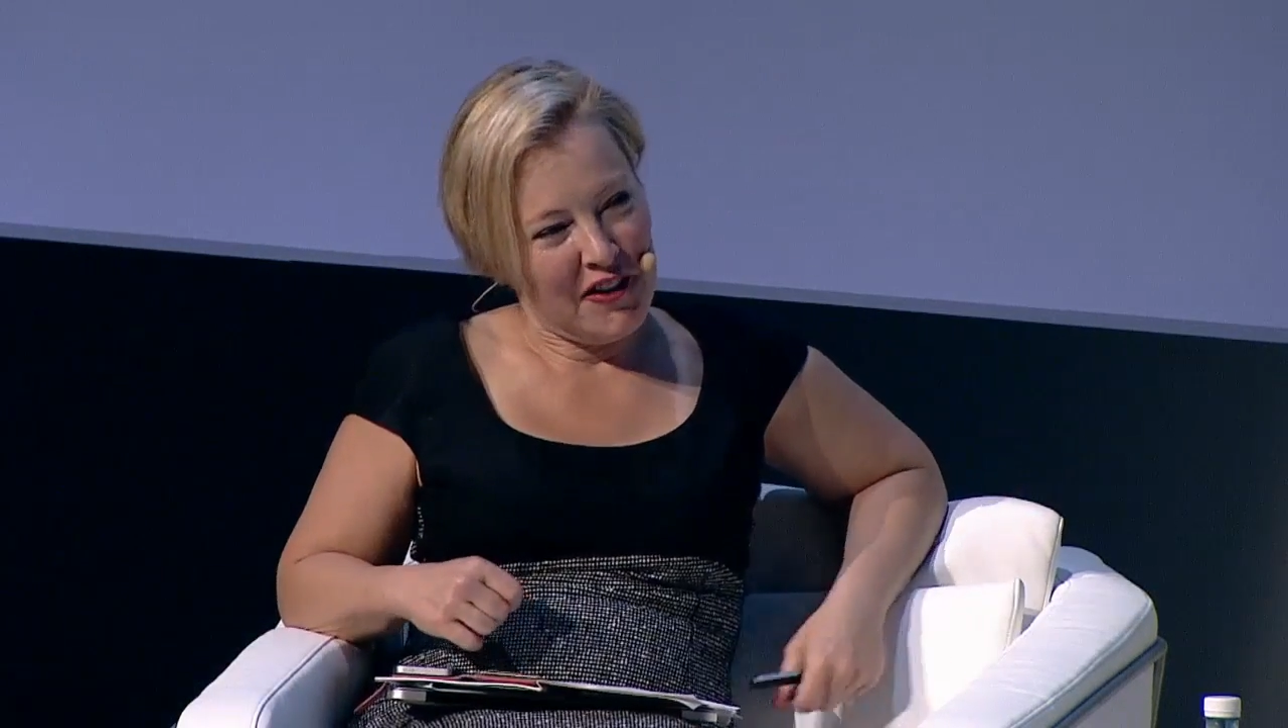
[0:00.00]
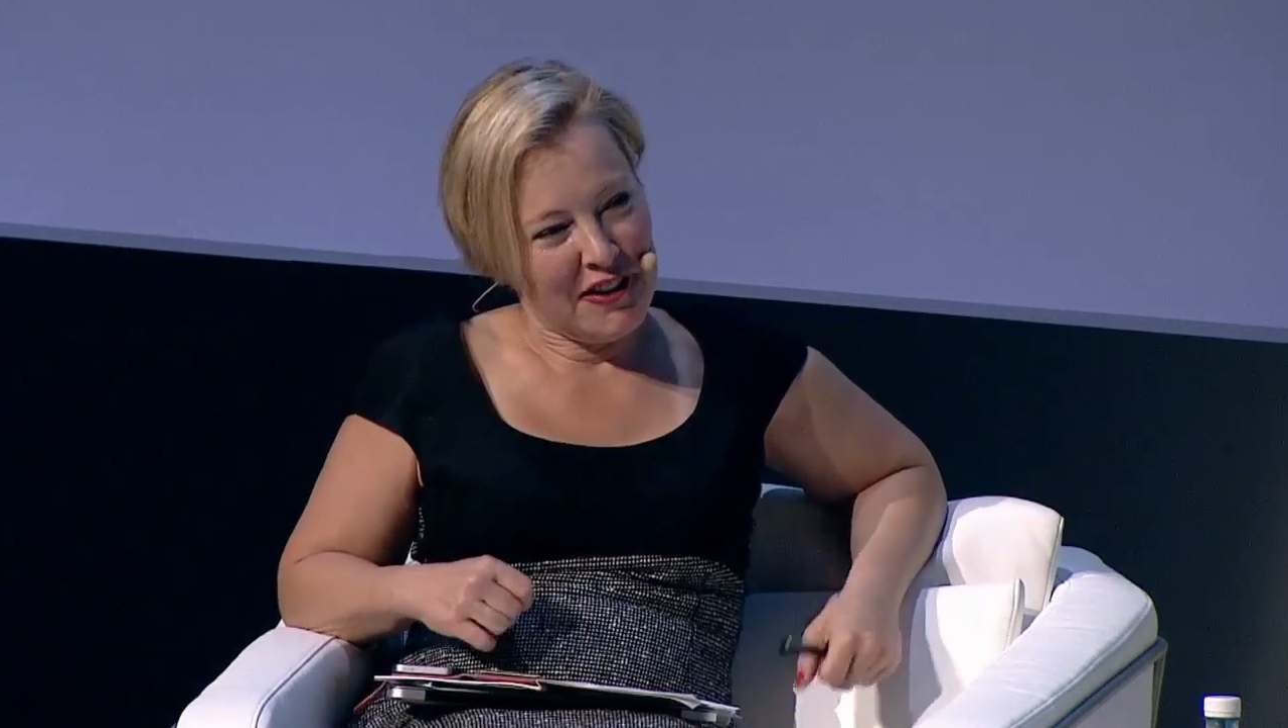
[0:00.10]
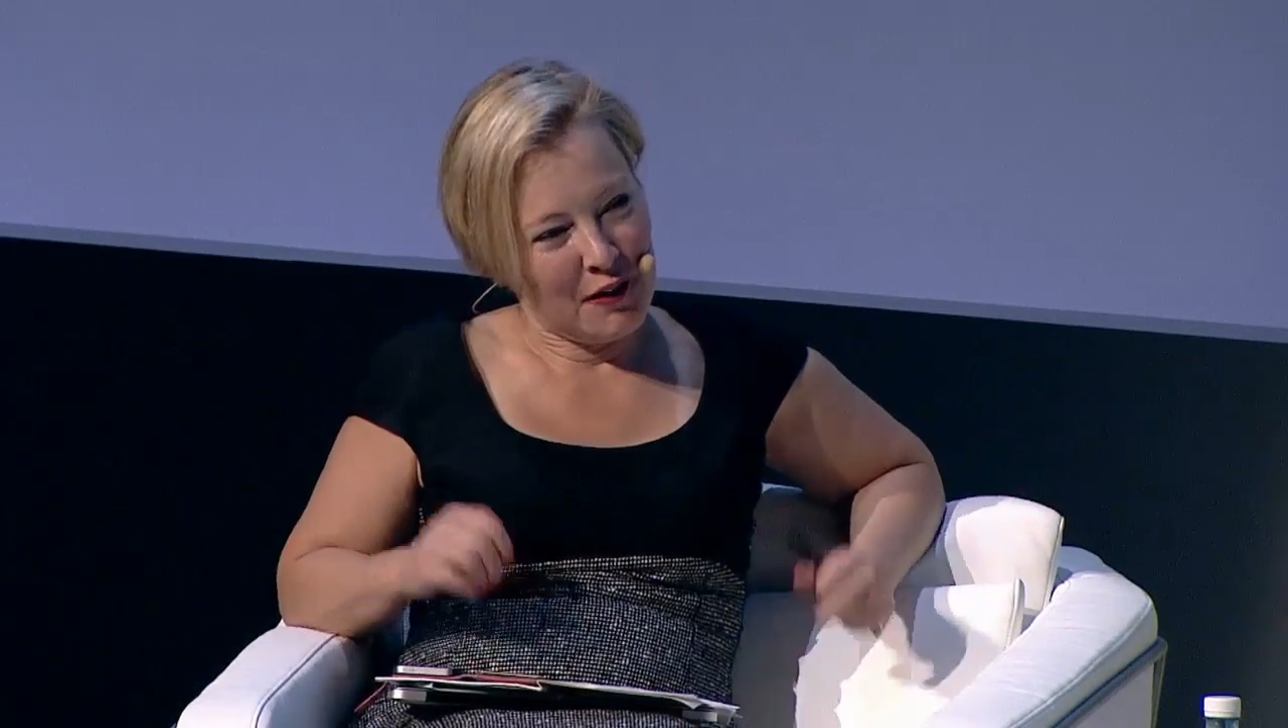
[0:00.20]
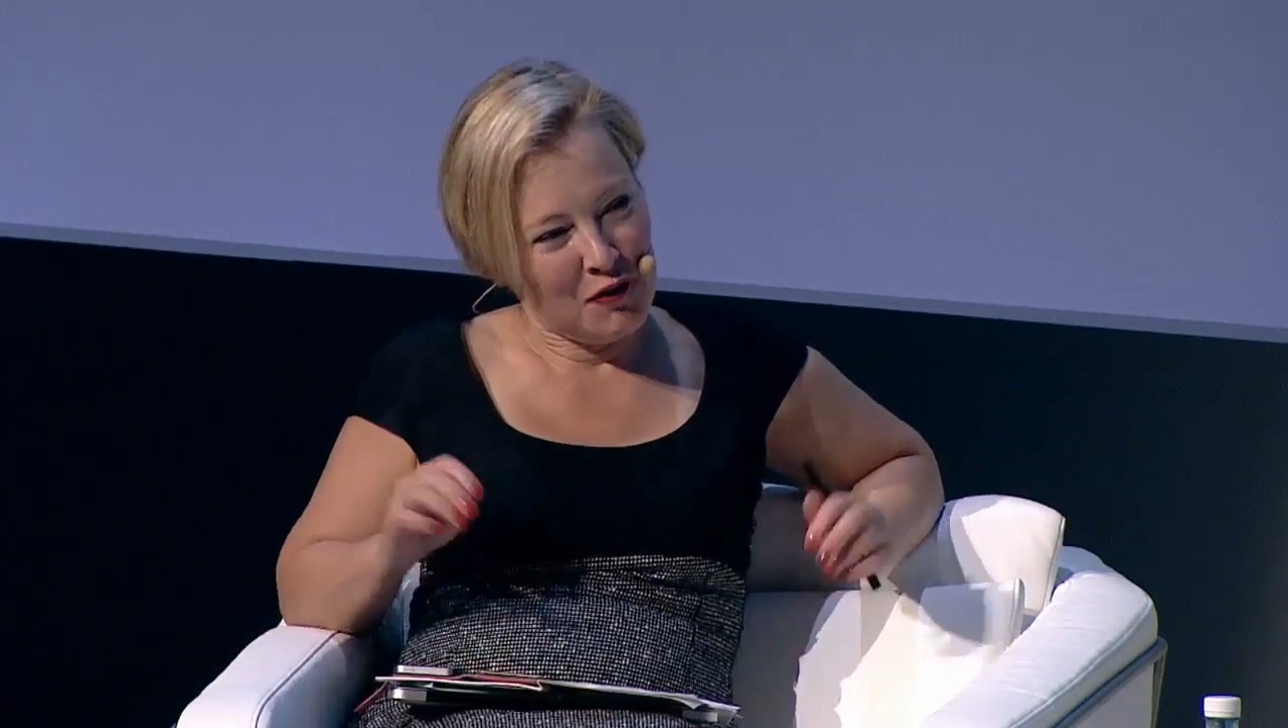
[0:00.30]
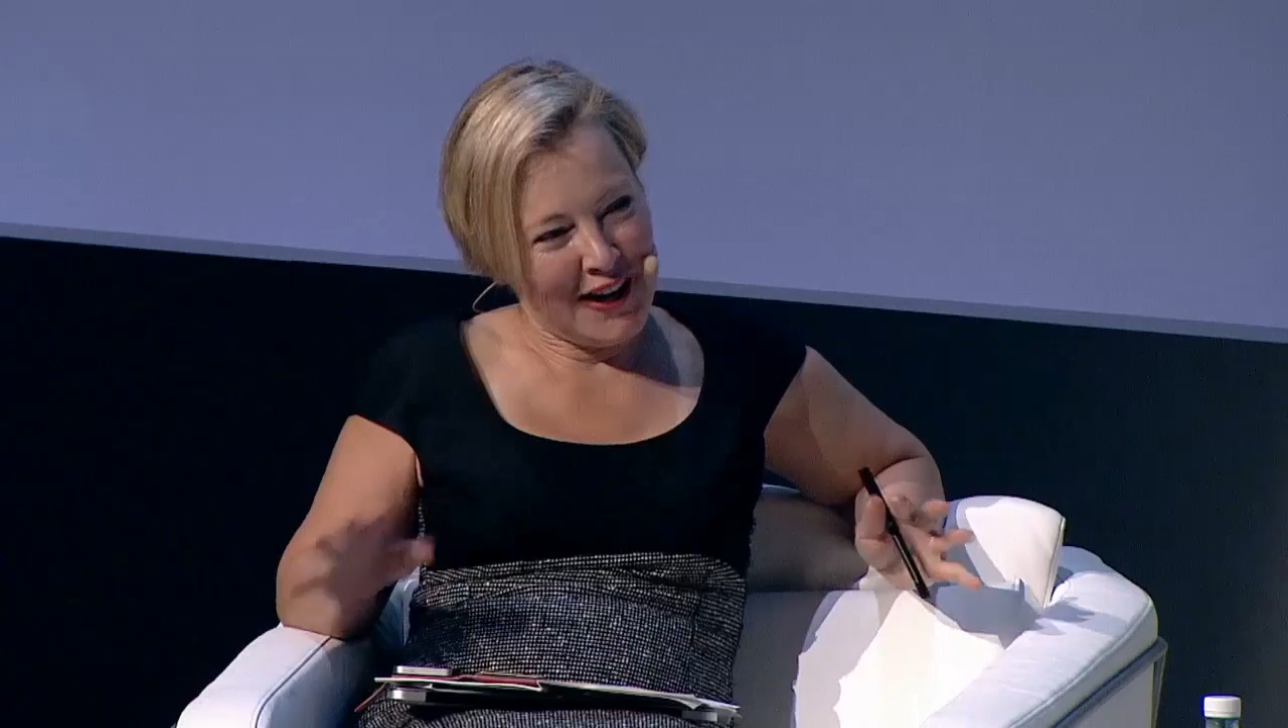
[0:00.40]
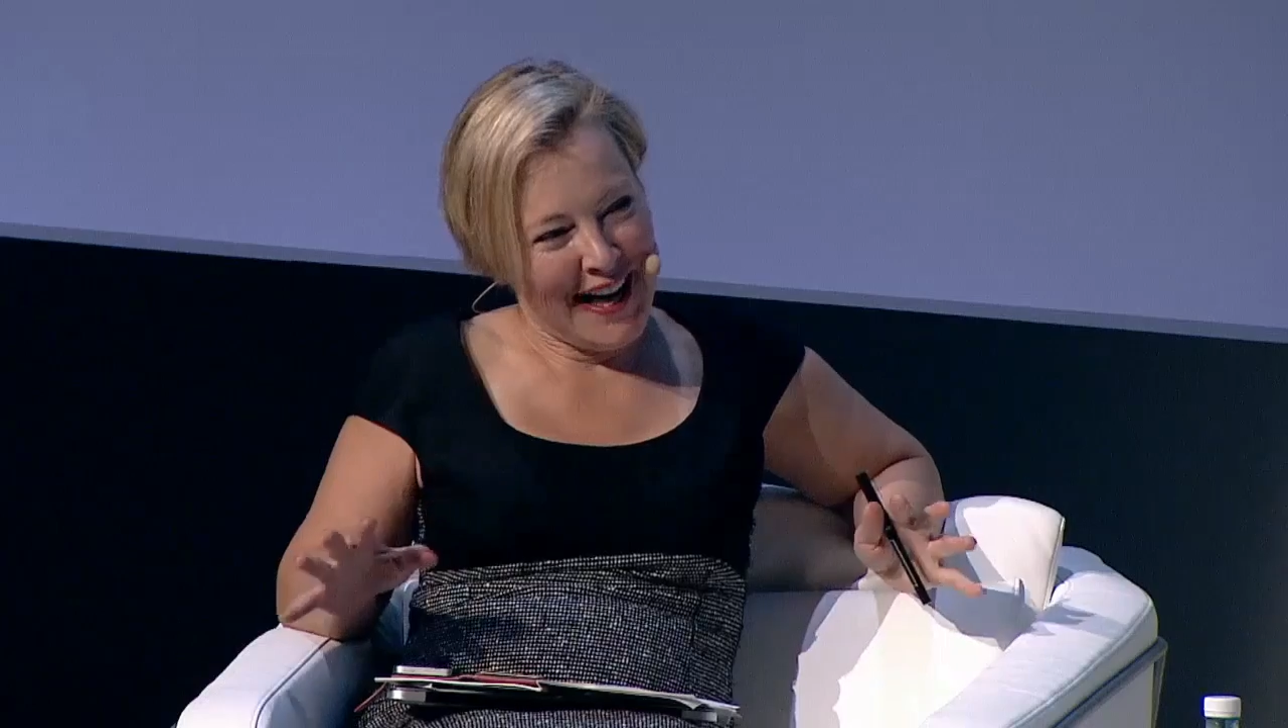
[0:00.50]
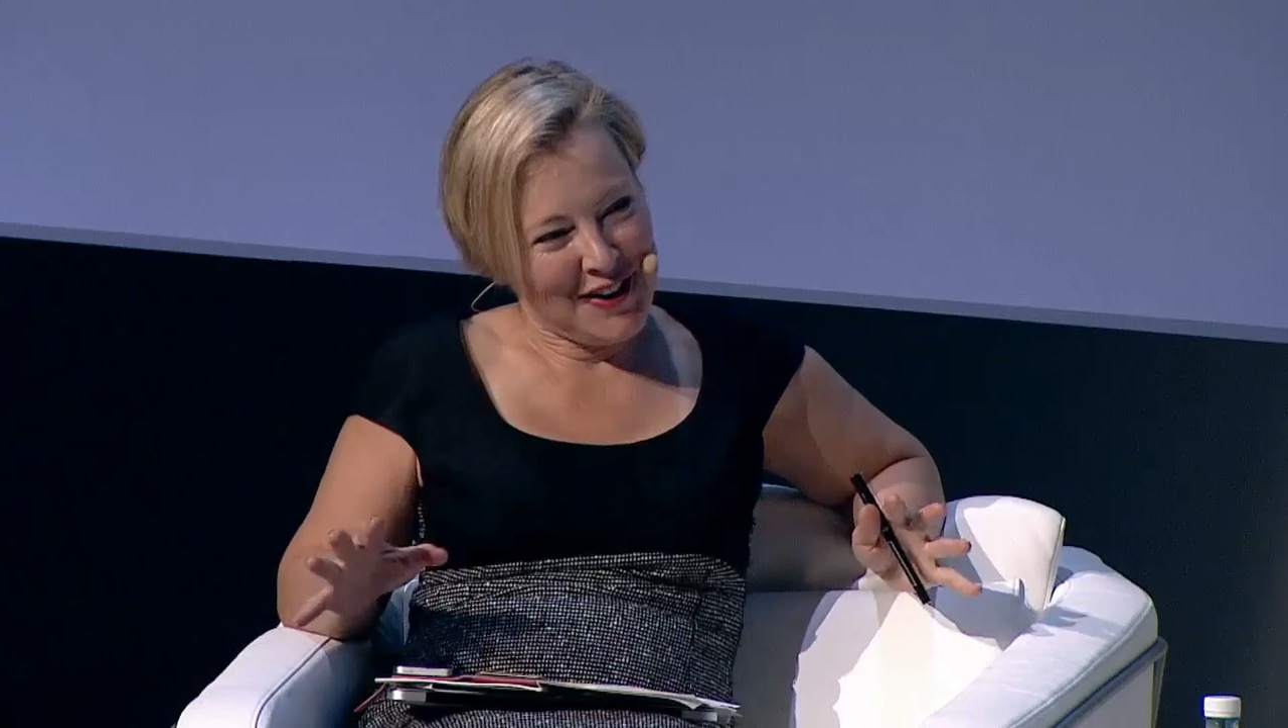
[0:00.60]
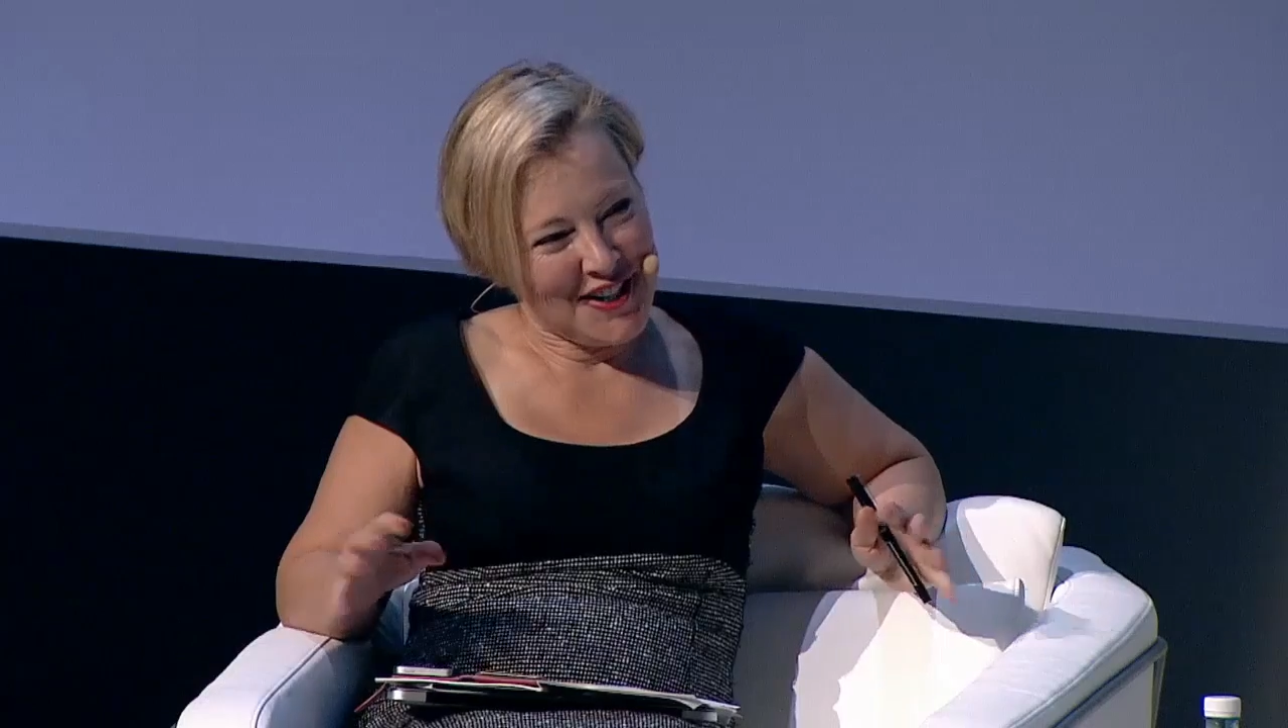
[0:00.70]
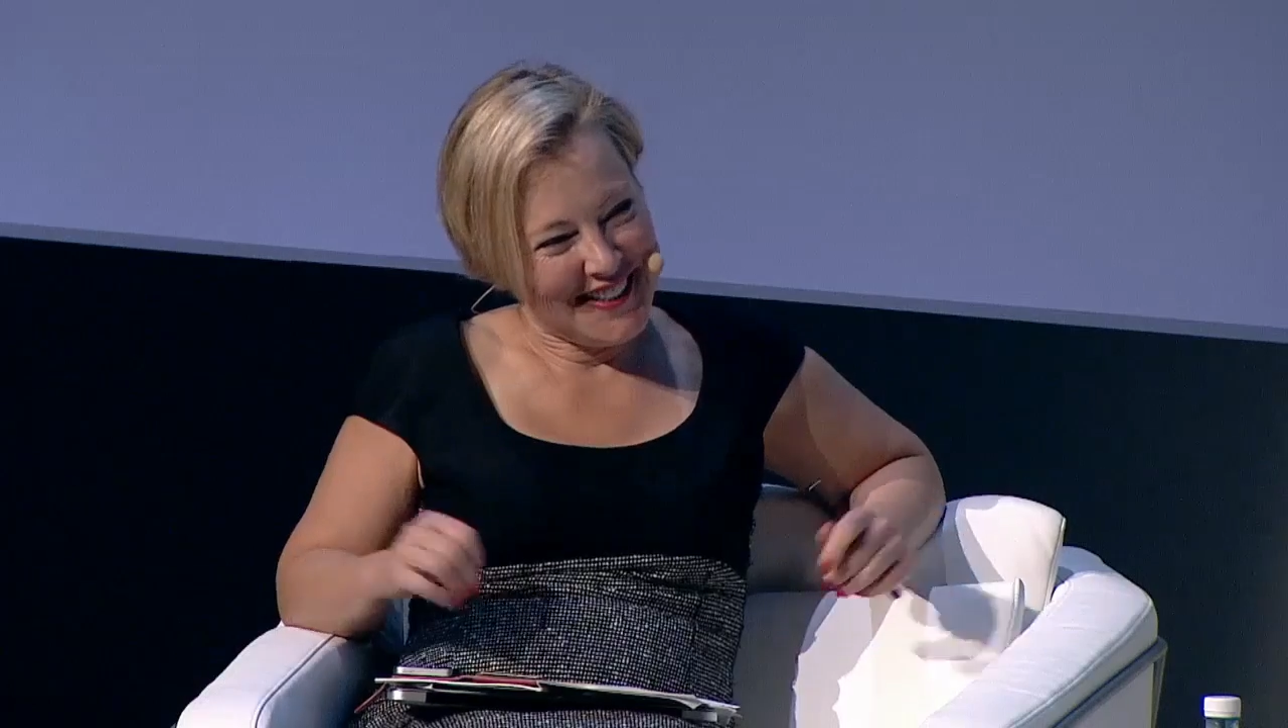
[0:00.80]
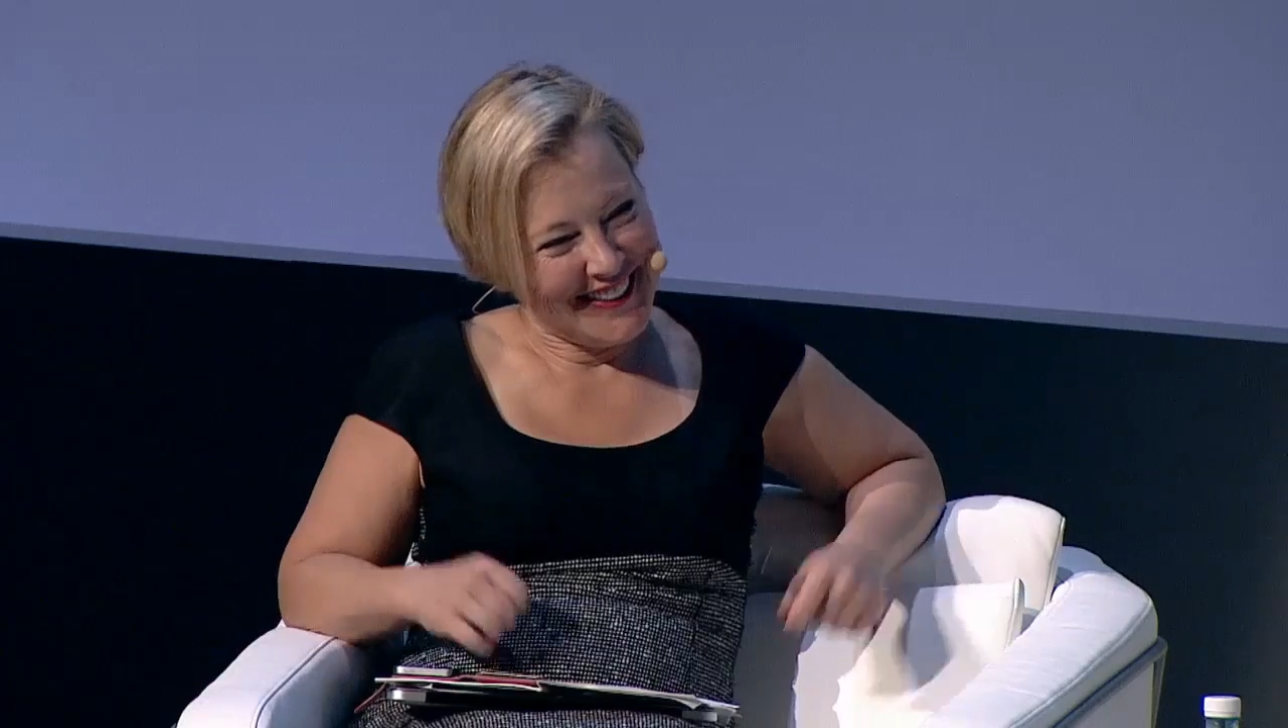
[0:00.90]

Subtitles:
that doesn't run out?